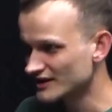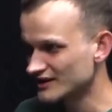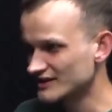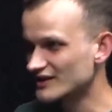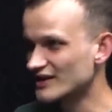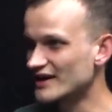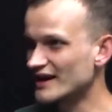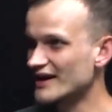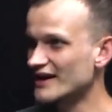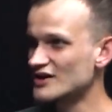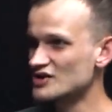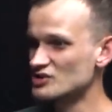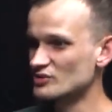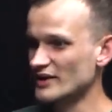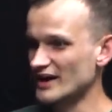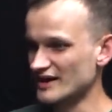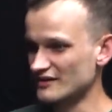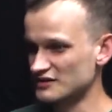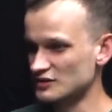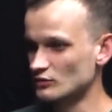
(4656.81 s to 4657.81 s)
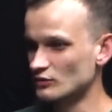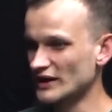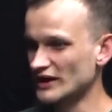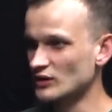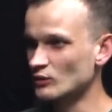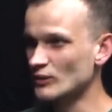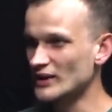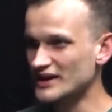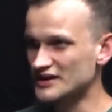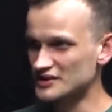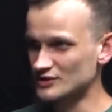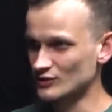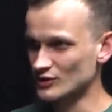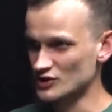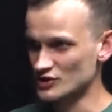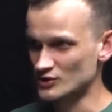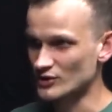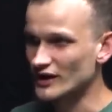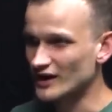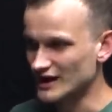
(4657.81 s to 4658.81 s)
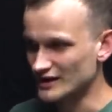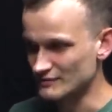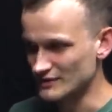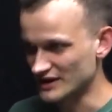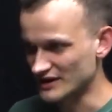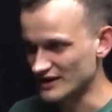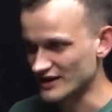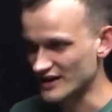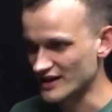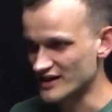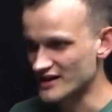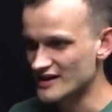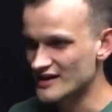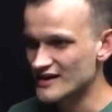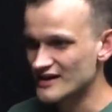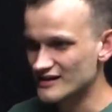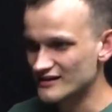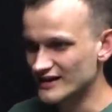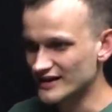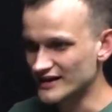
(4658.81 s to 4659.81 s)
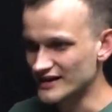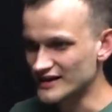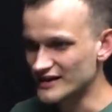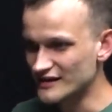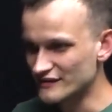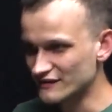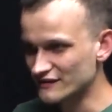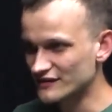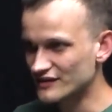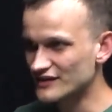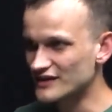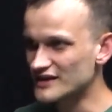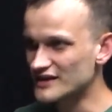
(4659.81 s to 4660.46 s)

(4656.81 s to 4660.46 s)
then I actually have to wait a week to withdraw it, because like if